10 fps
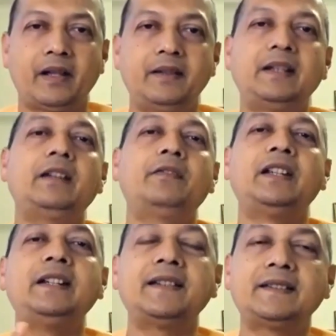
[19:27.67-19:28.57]
And there are
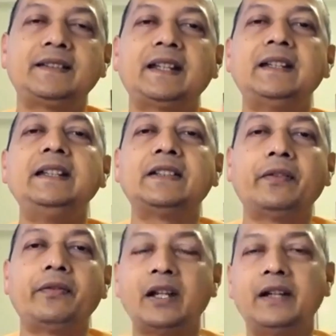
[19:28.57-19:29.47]
various techniques
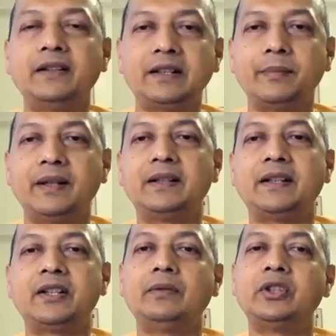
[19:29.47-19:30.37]
of Vedantic
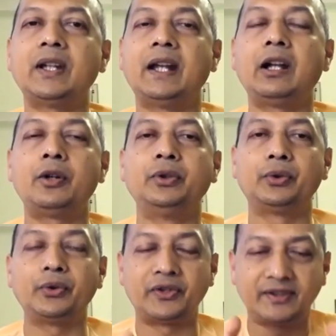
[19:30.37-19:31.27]
meditation which allow you
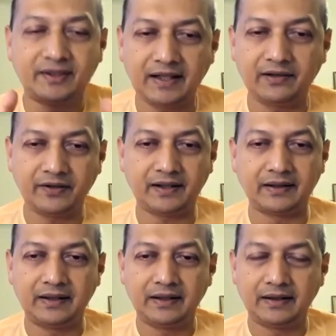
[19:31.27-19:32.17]
to stay with
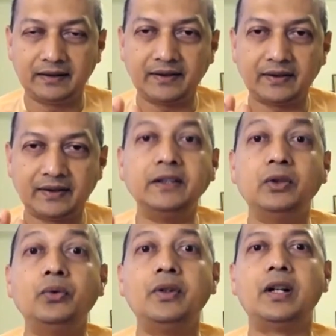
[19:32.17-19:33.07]
this
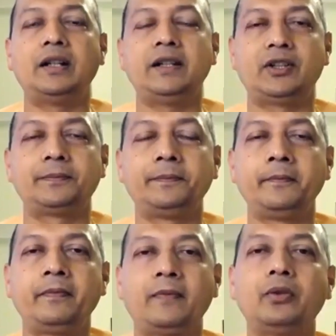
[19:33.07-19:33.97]
new knowledge.
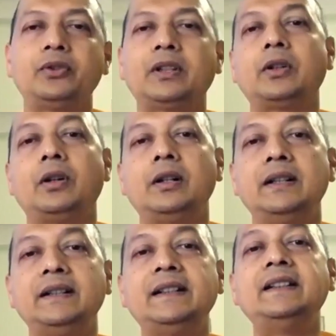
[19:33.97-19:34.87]
Those are called
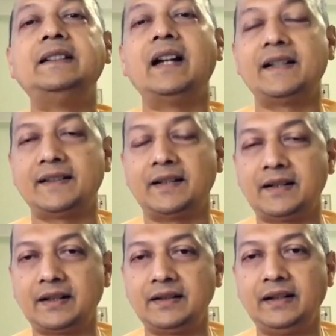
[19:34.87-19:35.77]
Nididhyasana
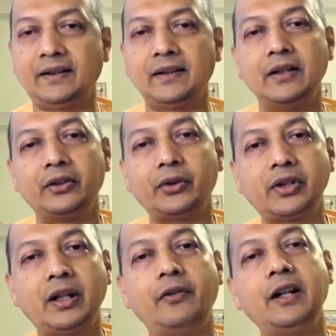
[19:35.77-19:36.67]
techniques. So
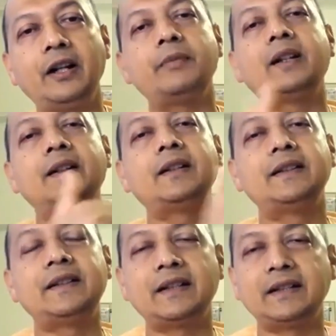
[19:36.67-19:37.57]
Shravana, Manana,
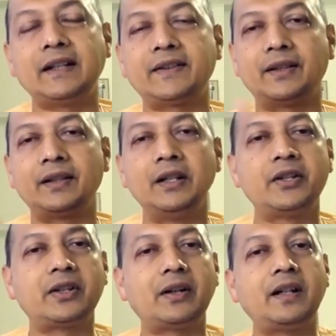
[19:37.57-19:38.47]
Nididhyasana.
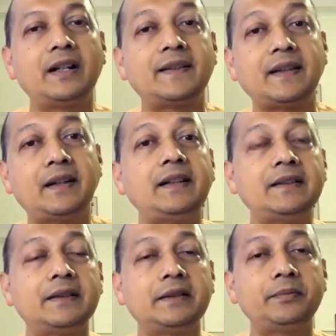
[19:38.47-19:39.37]
Shravana is hearing
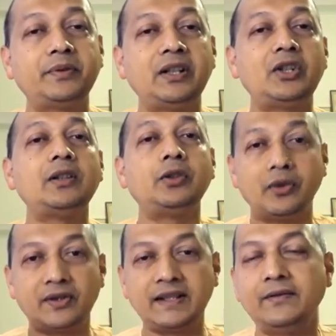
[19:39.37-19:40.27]
the teaching, you
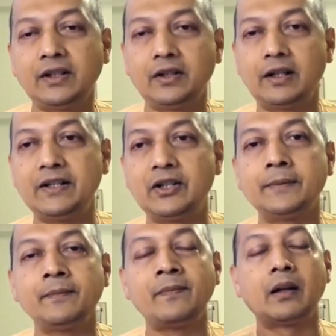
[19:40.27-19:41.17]
receive the knowledge.
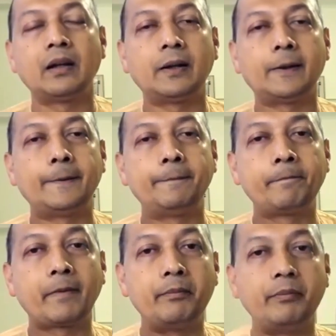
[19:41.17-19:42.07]

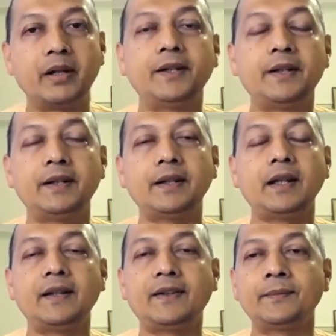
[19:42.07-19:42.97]
Manana
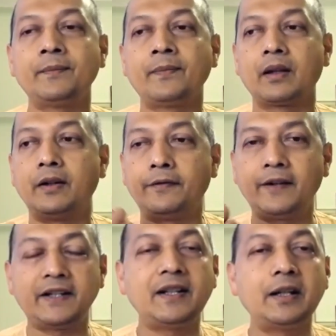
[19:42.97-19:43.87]
is
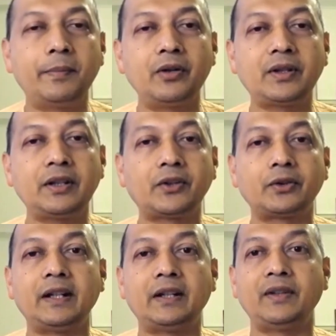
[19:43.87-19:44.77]
reflecting about it
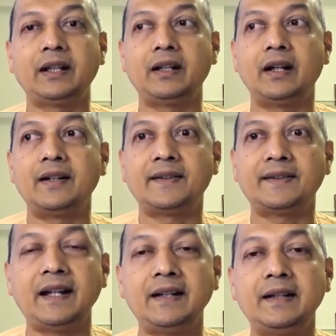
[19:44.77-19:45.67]
so that we can
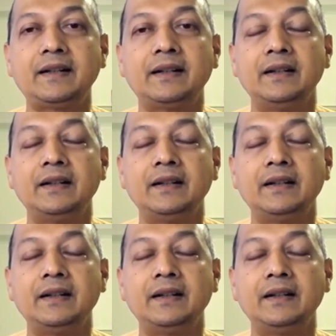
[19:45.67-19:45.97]
understand it.